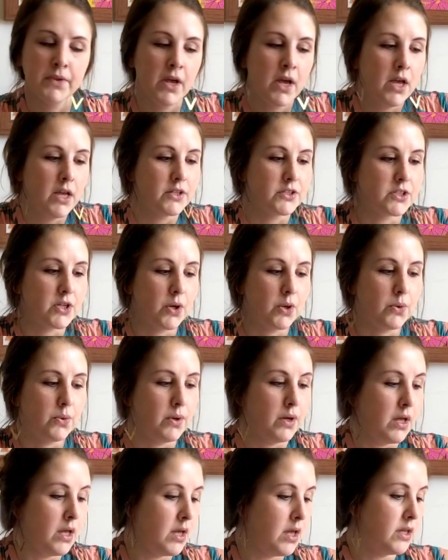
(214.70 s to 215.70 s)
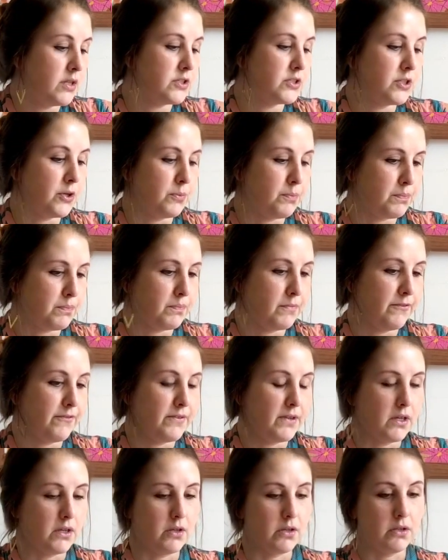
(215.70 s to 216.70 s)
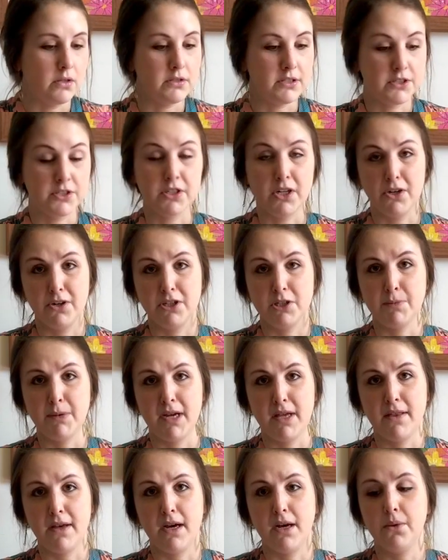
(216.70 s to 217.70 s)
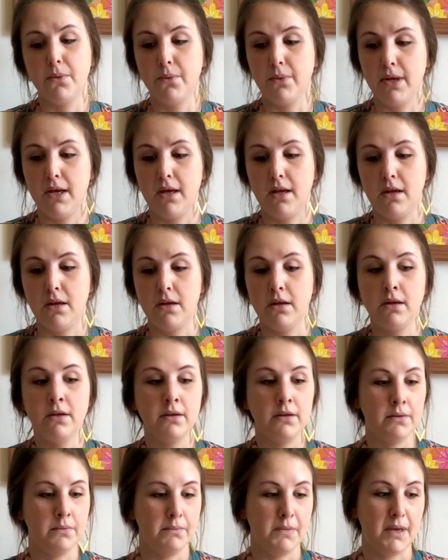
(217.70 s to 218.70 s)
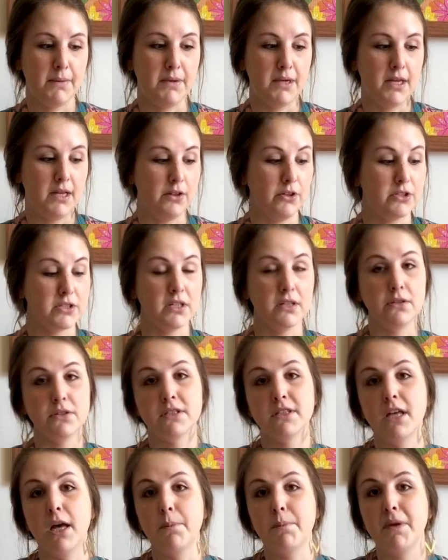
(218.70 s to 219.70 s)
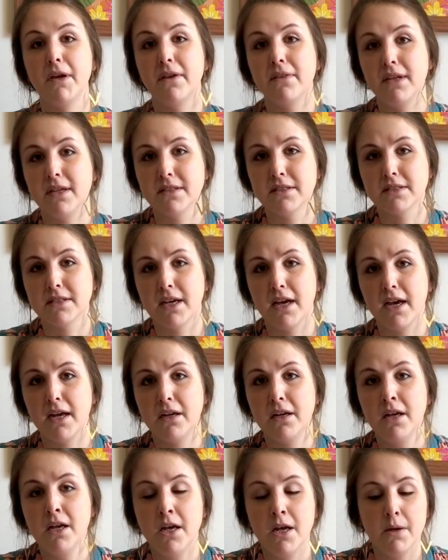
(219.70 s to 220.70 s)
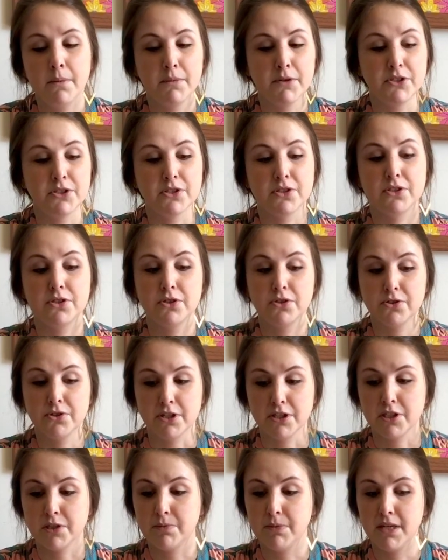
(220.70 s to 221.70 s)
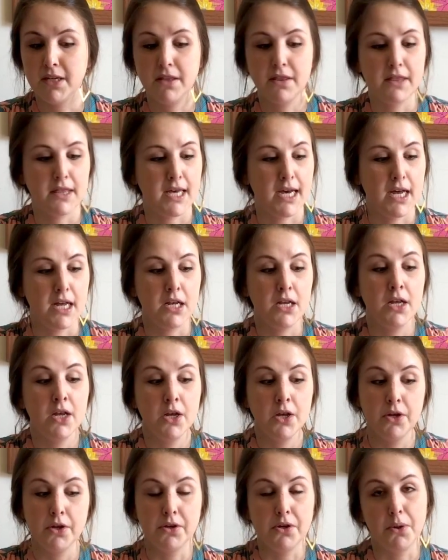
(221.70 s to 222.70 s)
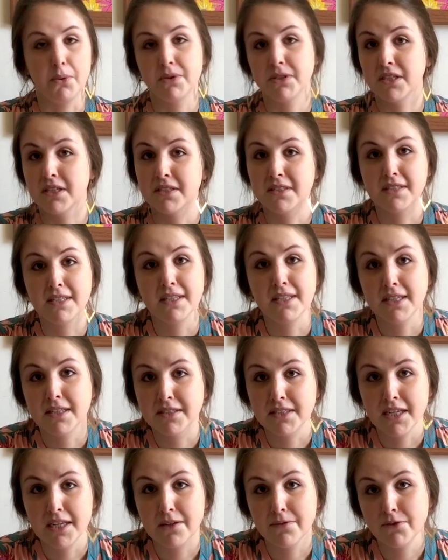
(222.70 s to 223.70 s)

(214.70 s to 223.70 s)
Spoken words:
So don't feel discouraged by that when maybe it looks a little sloppy on the inside, but just trust me that no one's going to see the inside of your